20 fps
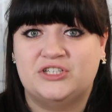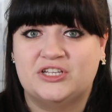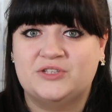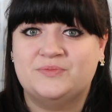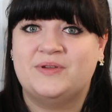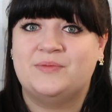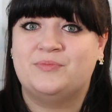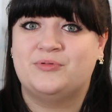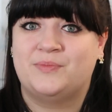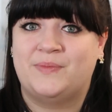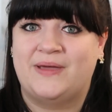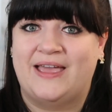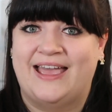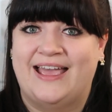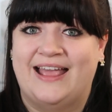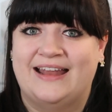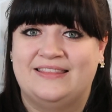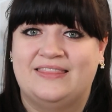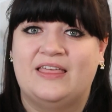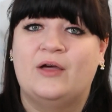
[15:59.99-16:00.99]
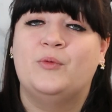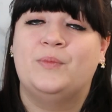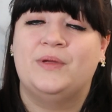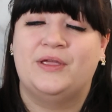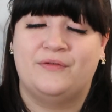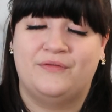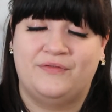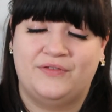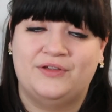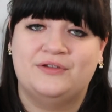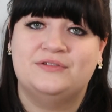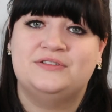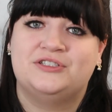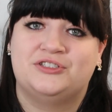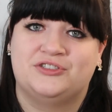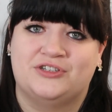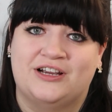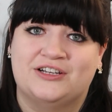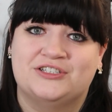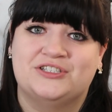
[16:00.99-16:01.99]
just be prepared, there will be a few
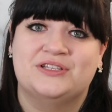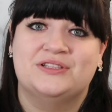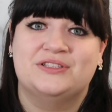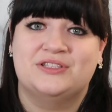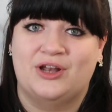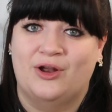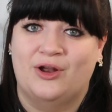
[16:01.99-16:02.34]
distractions